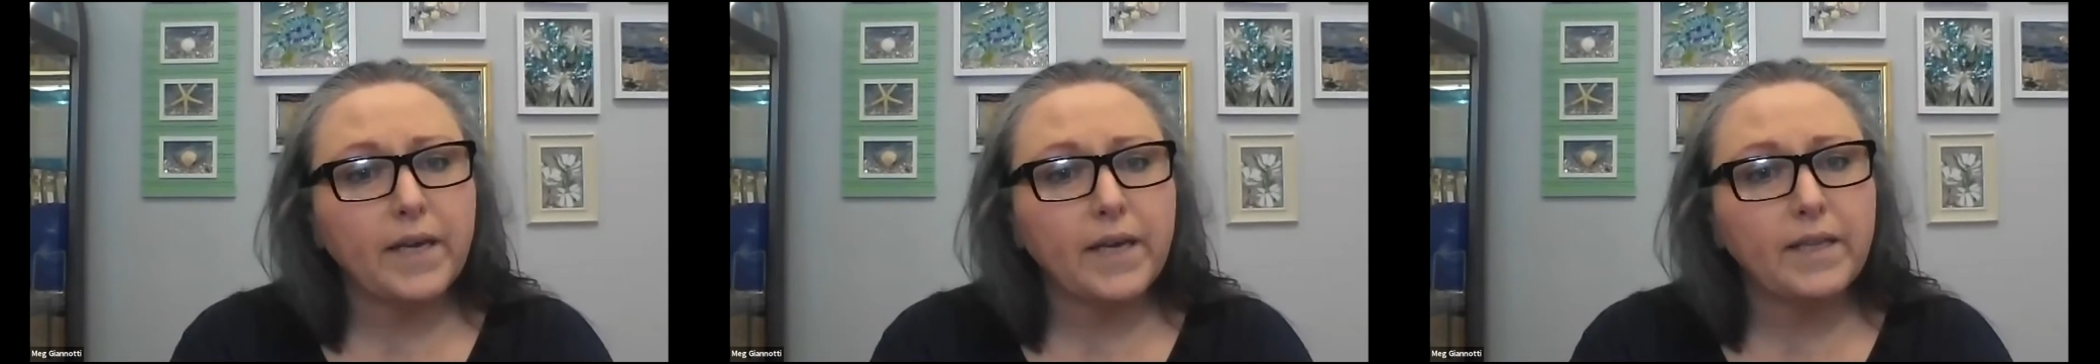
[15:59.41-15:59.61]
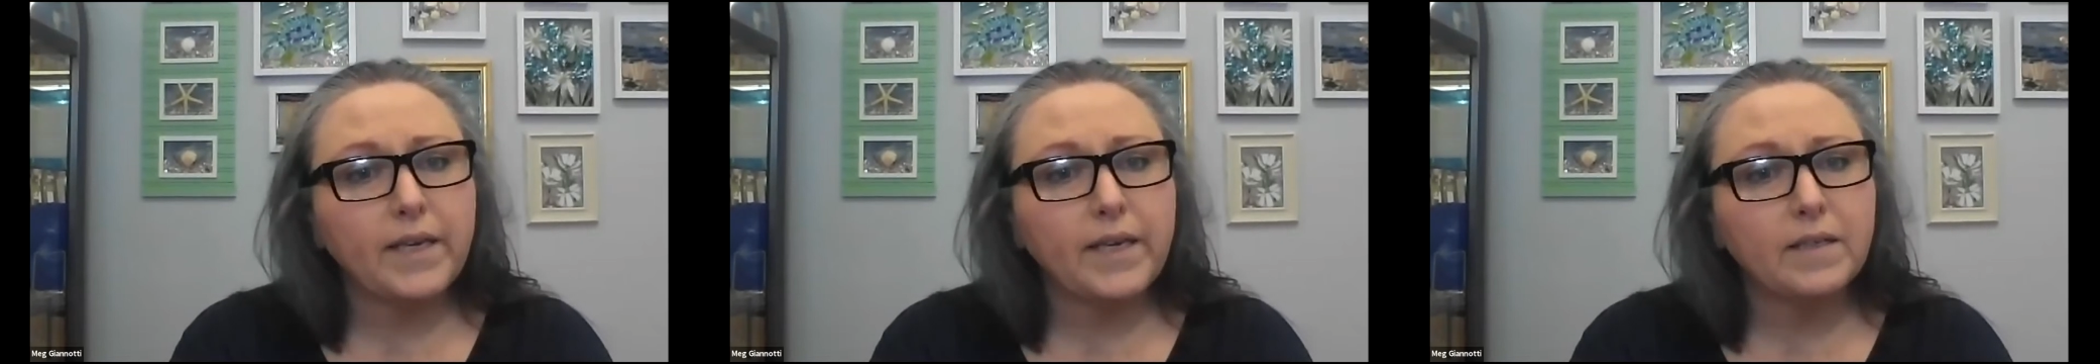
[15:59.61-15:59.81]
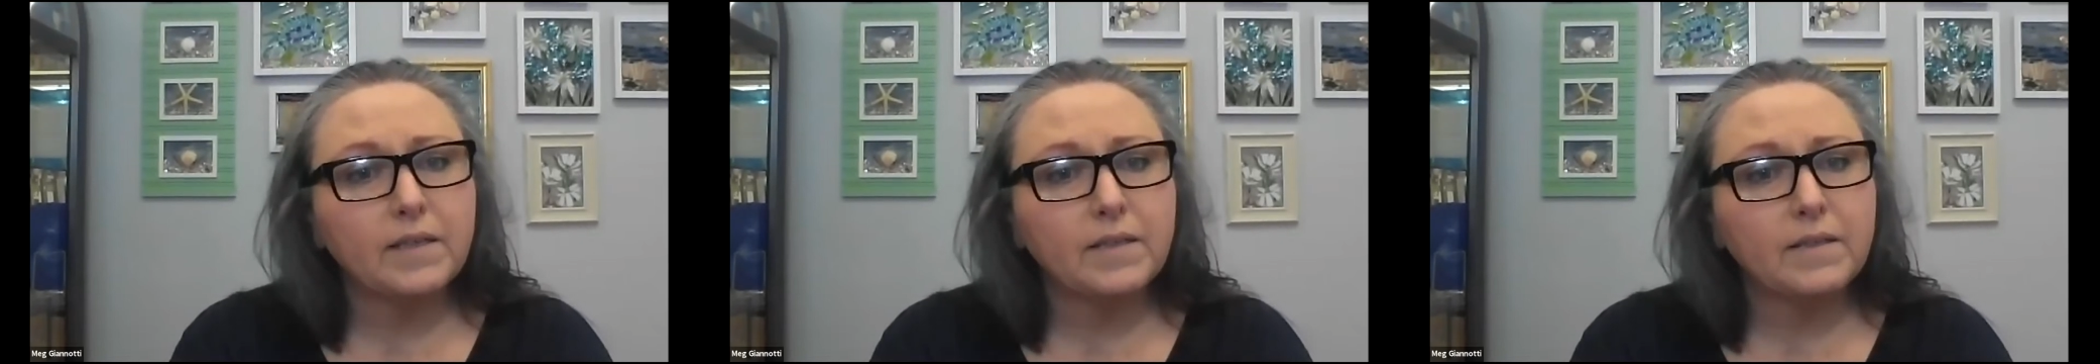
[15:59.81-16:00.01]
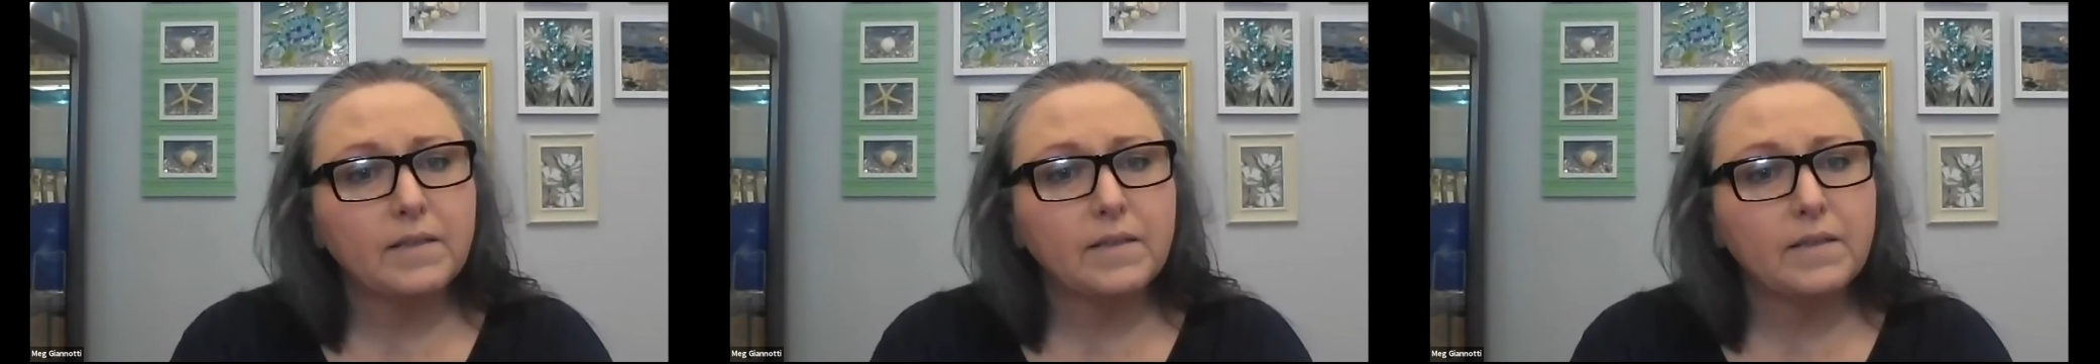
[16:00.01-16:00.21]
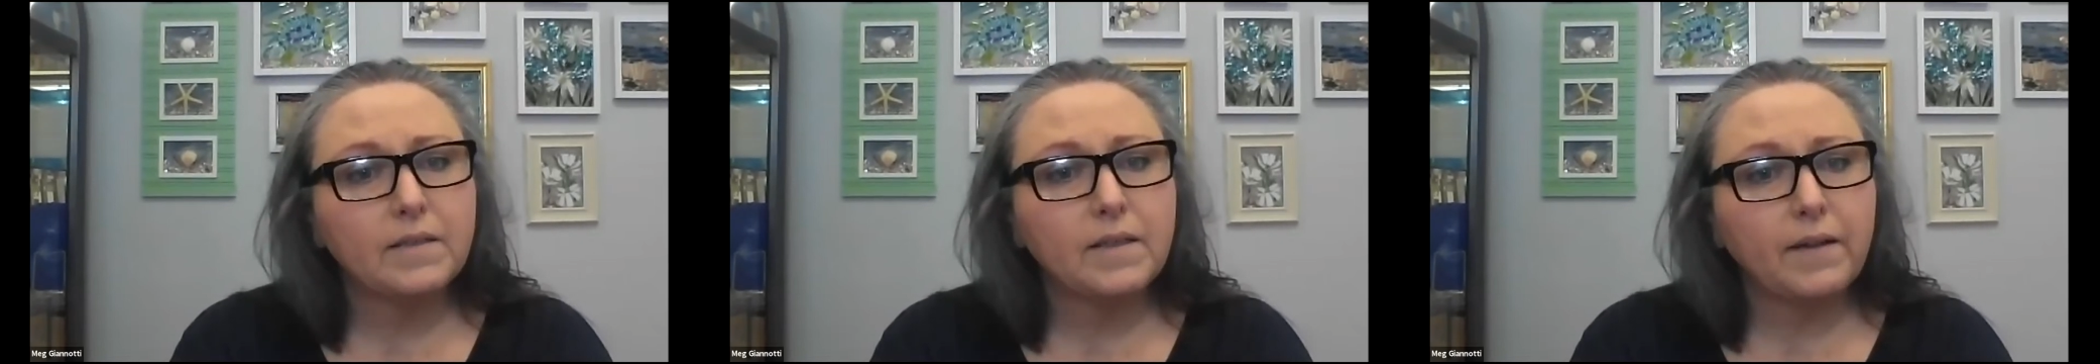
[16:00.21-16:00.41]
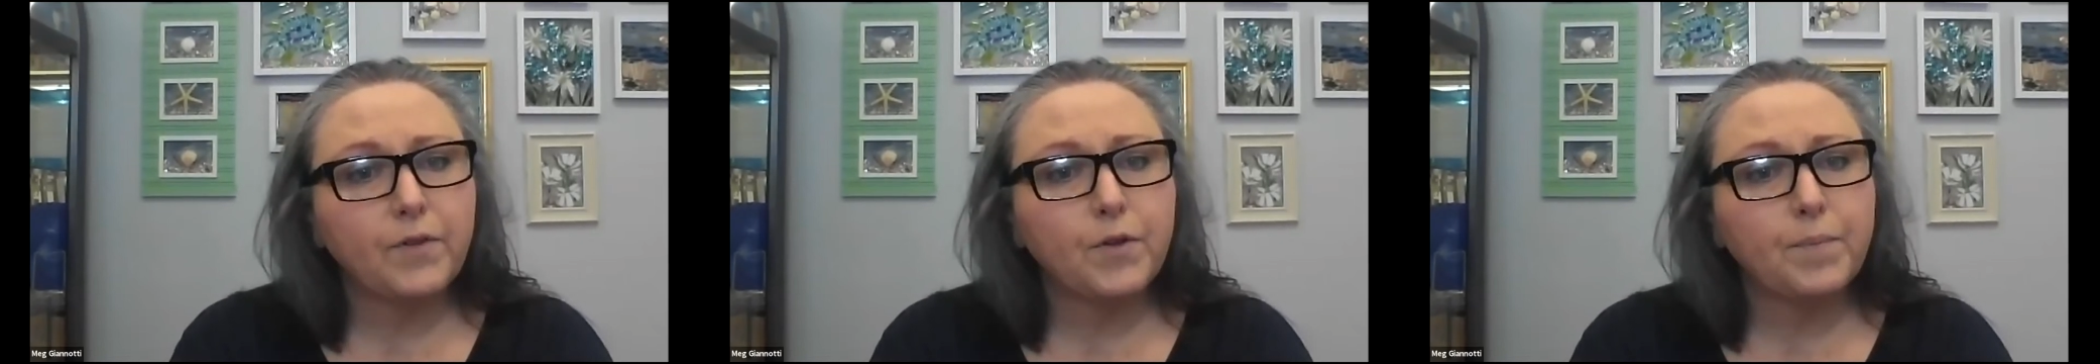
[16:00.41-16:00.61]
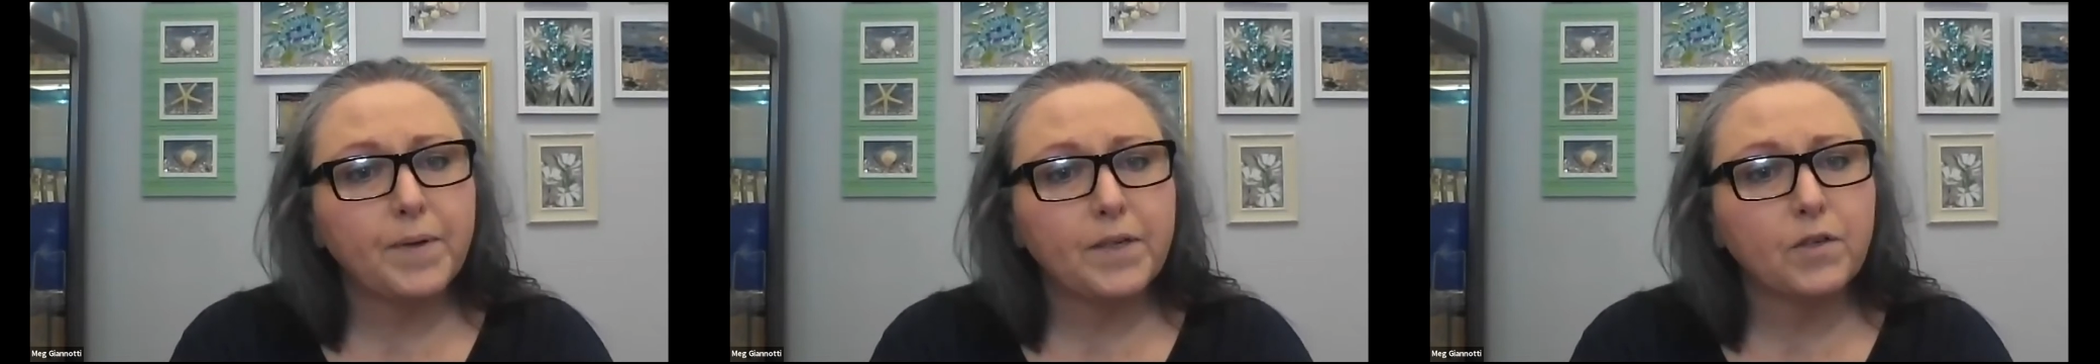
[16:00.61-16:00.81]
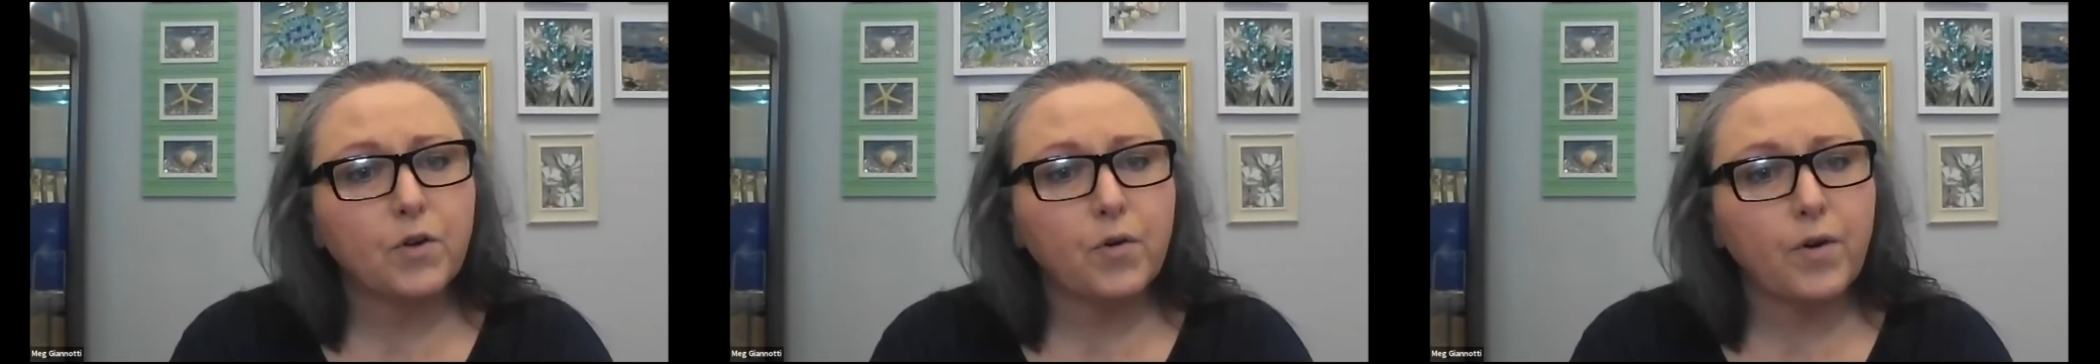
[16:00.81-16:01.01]
lately? Have you
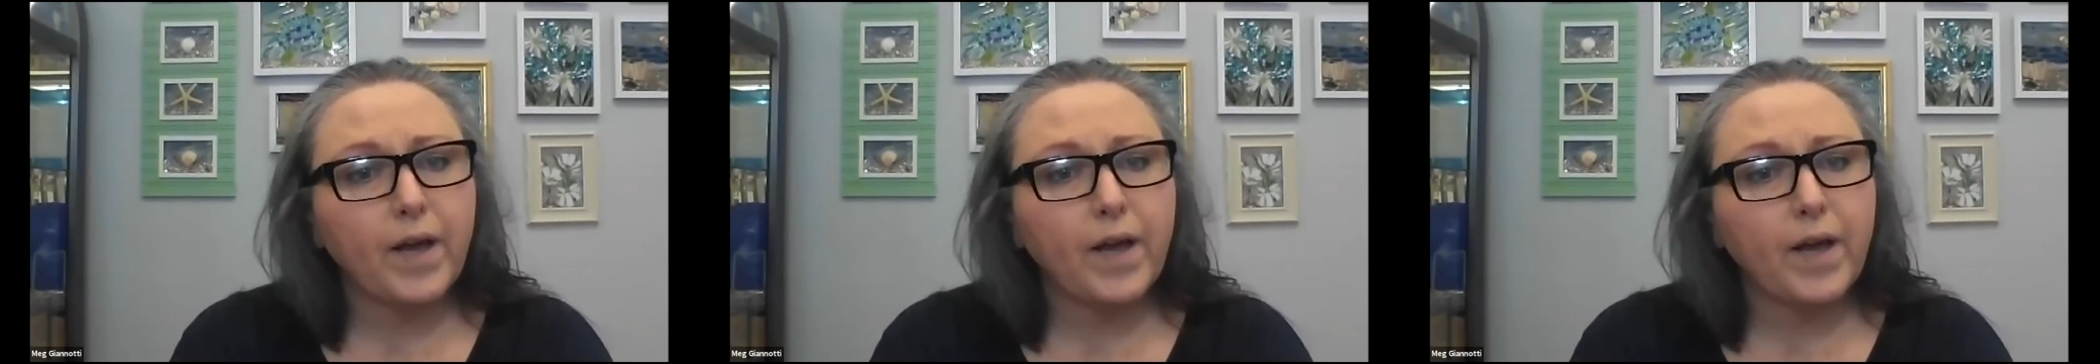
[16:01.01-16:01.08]
been?